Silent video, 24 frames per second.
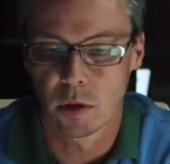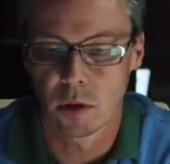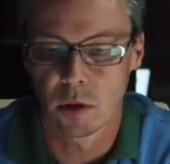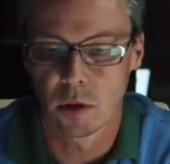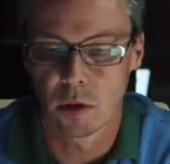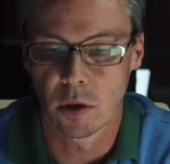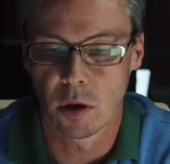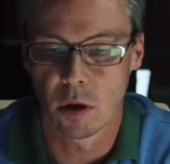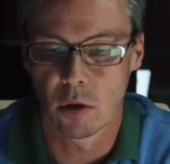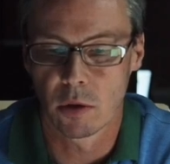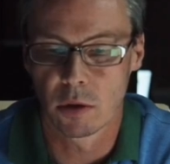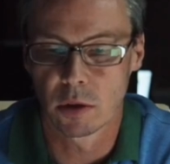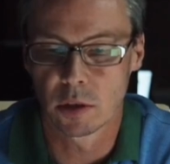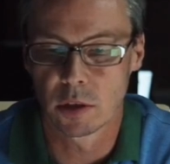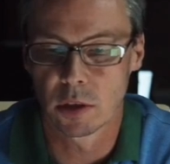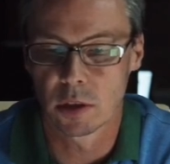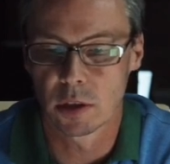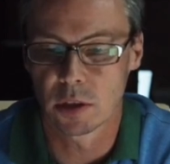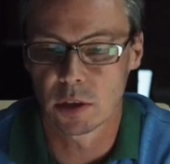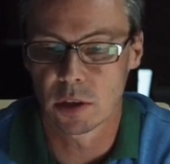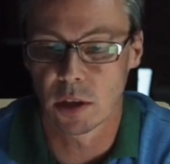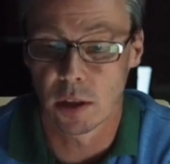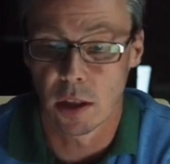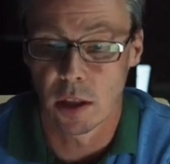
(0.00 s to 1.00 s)
the orange in the
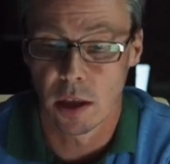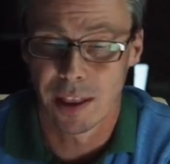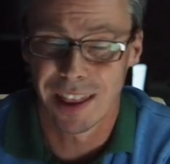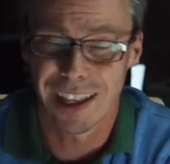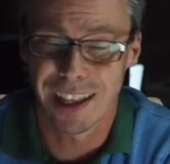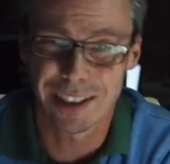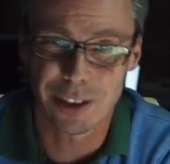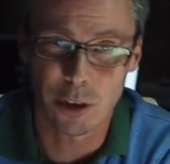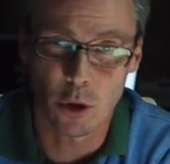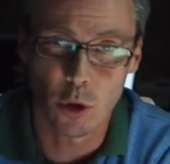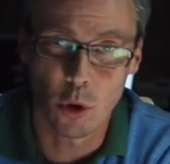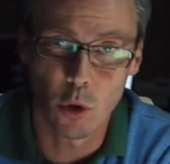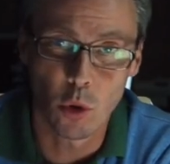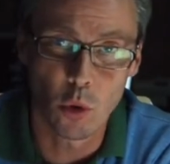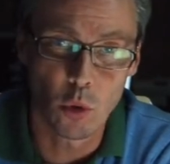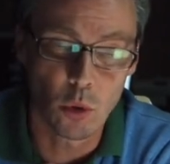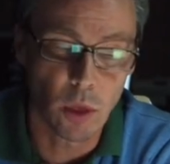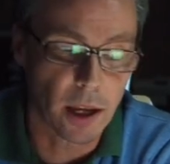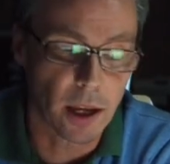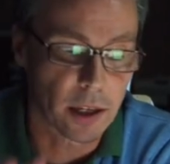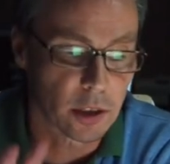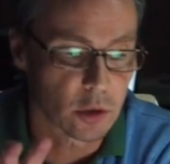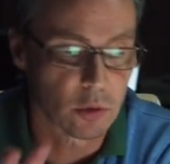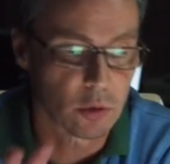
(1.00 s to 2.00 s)
sun. That's all
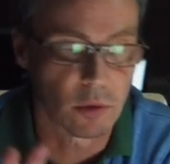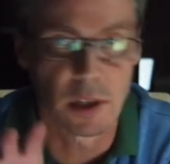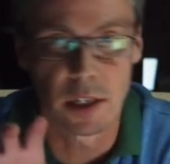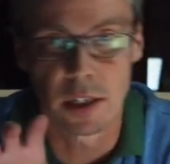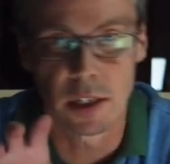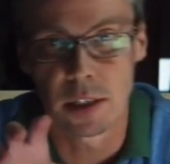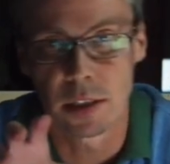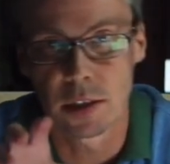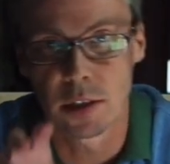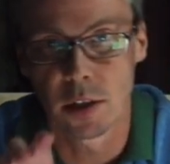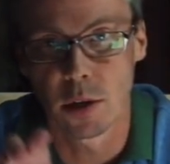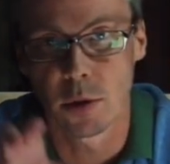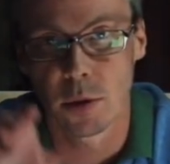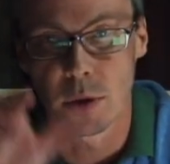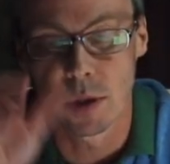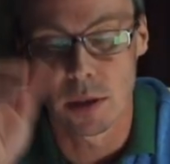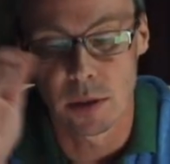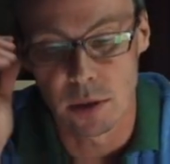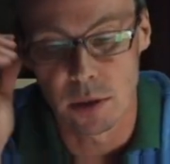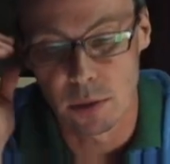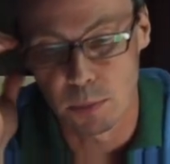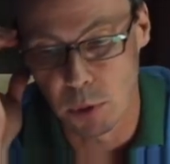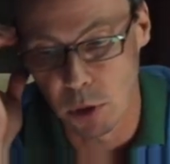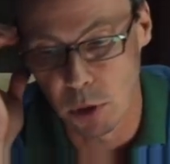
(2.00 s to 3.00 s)
that's really doing.
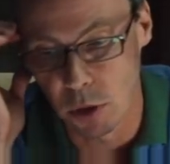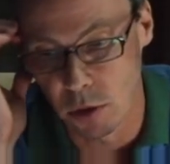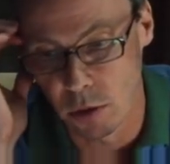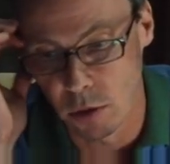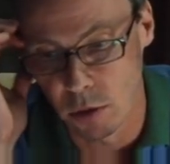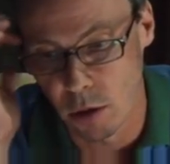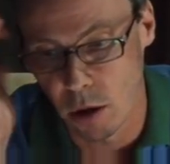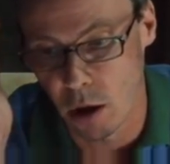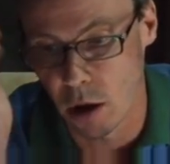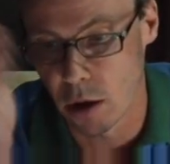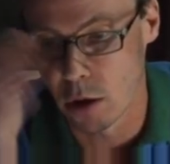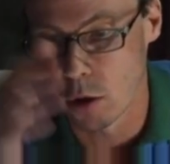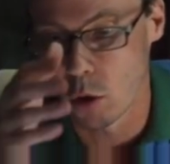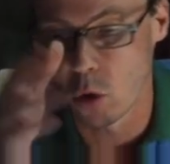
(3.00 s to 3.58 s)
But I